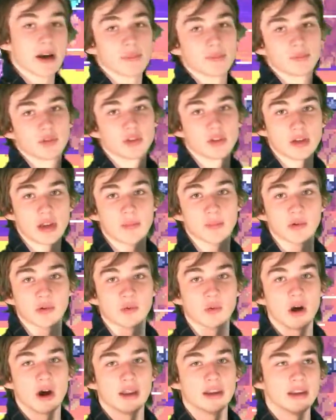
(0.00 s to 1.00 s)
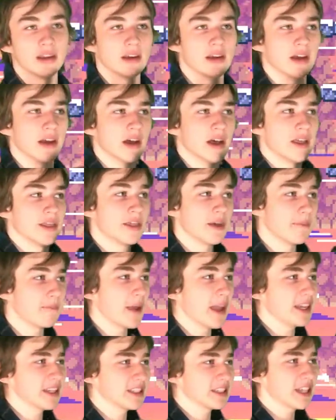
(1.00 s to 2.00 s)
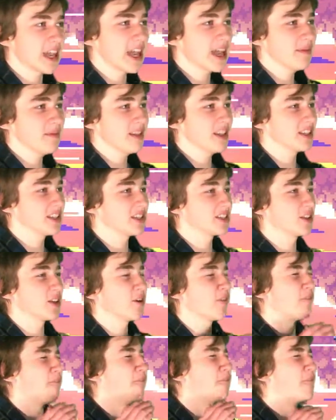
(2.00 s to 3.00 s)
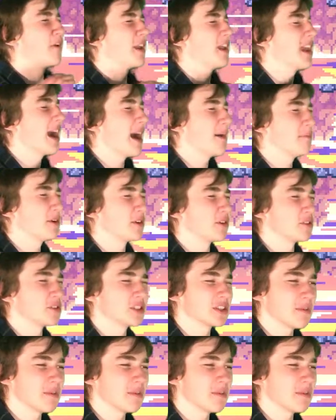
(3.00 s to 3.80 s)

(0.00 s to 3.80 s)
up to #1. The base game is still phenomenal.